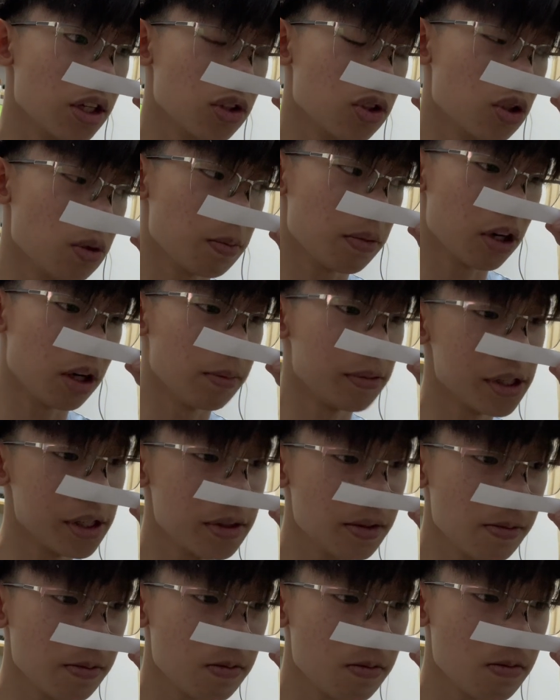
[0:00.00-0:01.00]
too
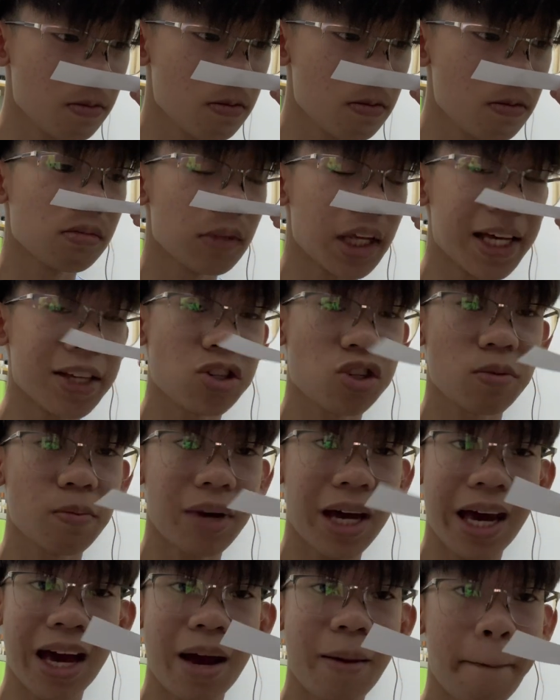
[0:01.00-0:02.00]
prominent. And
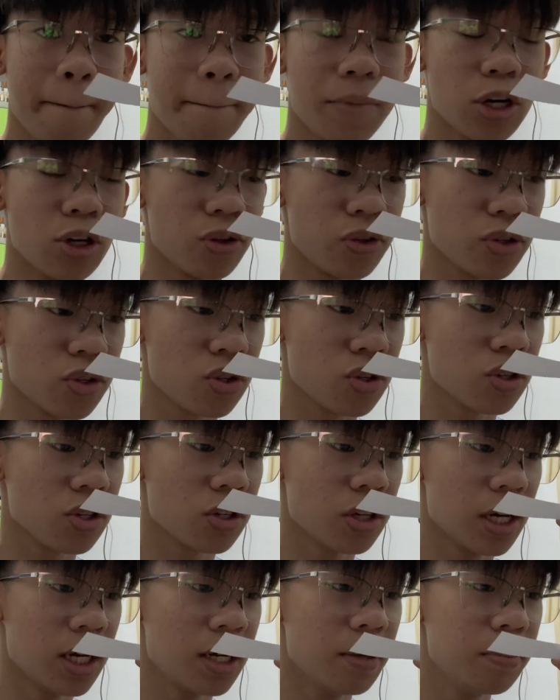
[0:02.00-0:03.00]
some
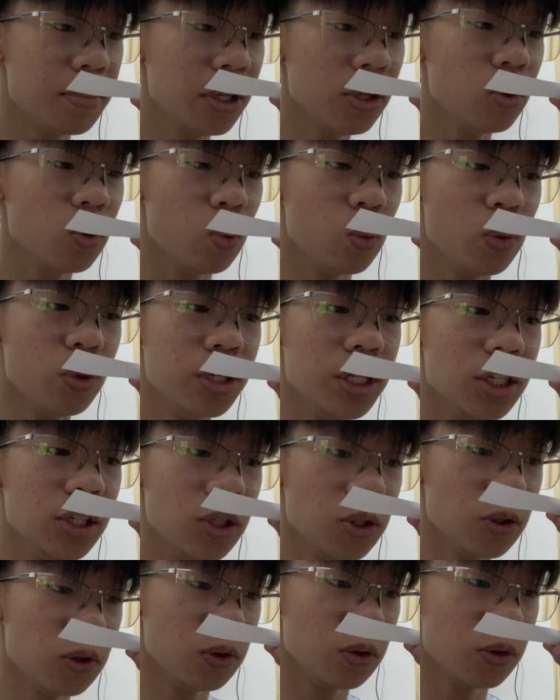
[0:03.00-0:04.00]
ambers, and a bit woody
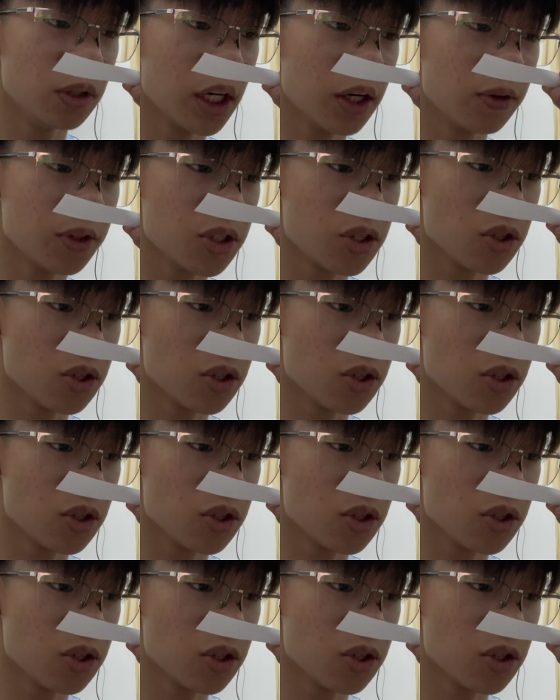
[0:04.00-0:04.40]
too, now it's